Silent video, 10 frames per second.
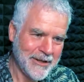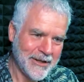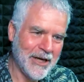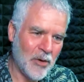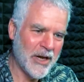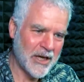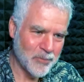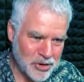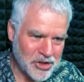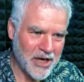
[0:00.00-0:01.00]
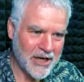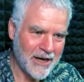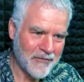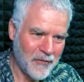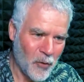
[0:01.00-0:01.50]
you know, we can project
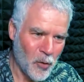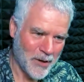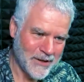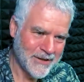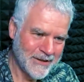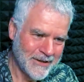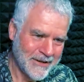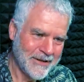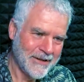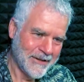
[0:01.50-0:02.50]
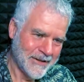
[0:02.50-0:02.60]
that forward mm-hmm.